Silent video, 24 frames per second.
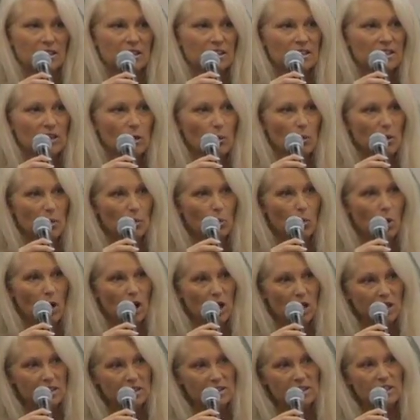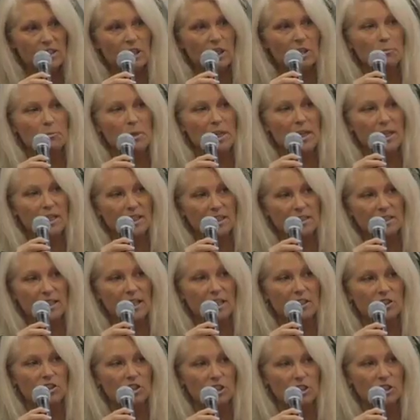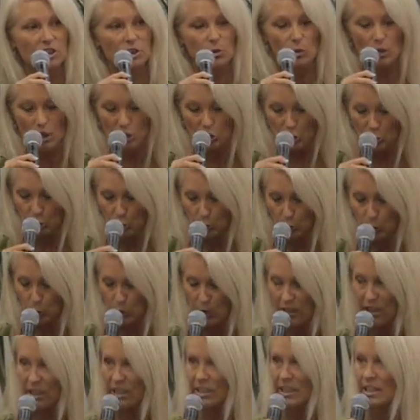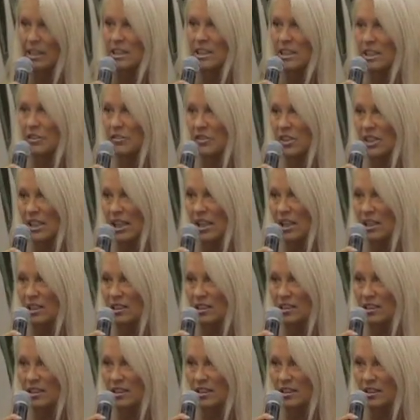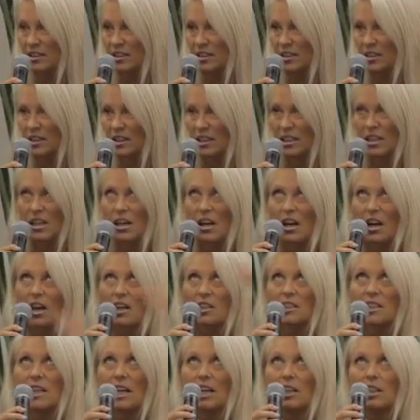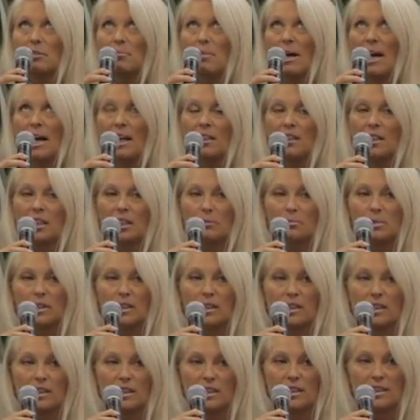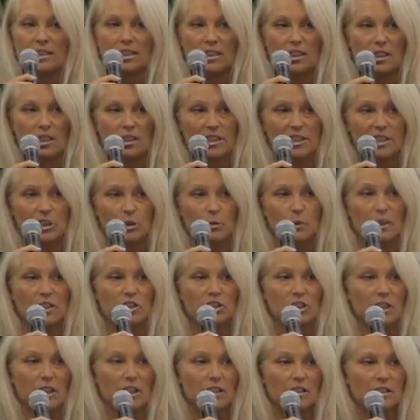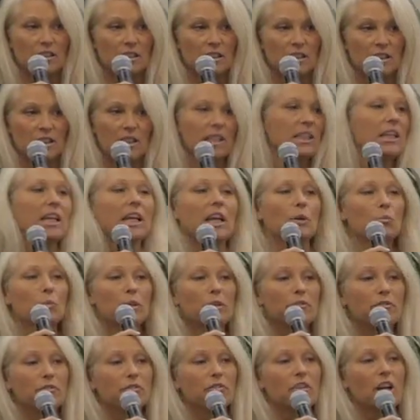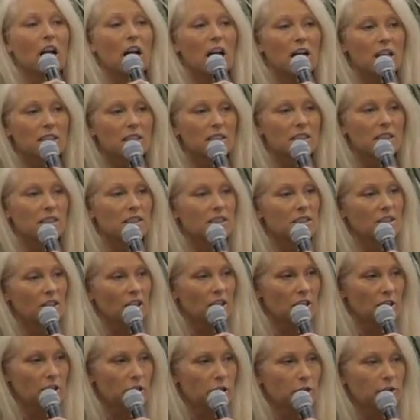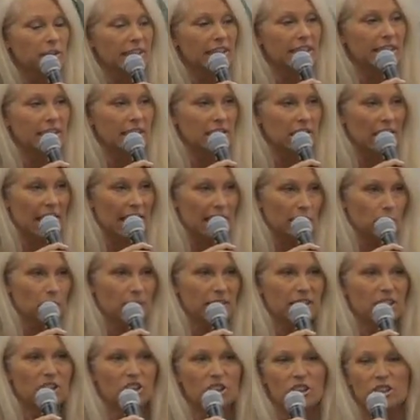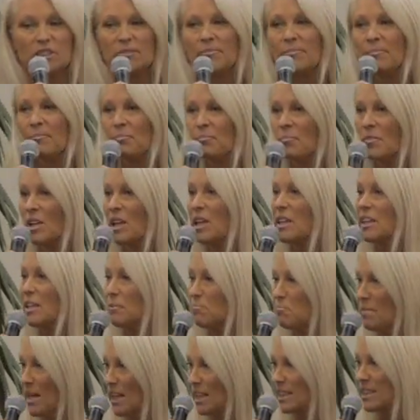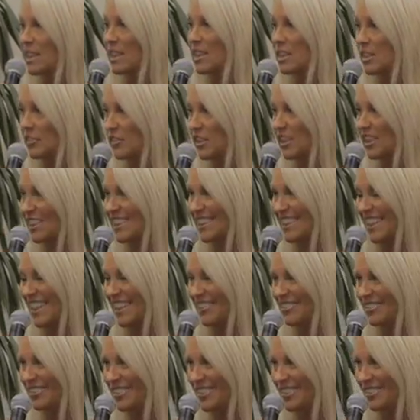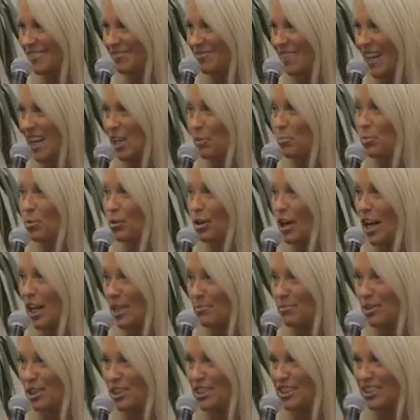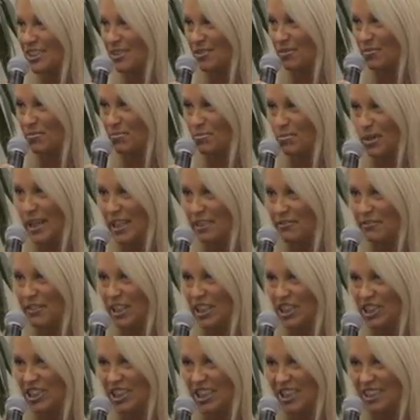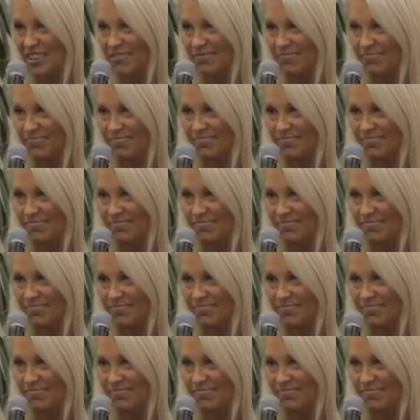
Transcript: So we want to start paying attention to our trillions of cells, our telepathic abilities and our intuition, and we've got to start creating language that makes us feel safe at a primal brain function.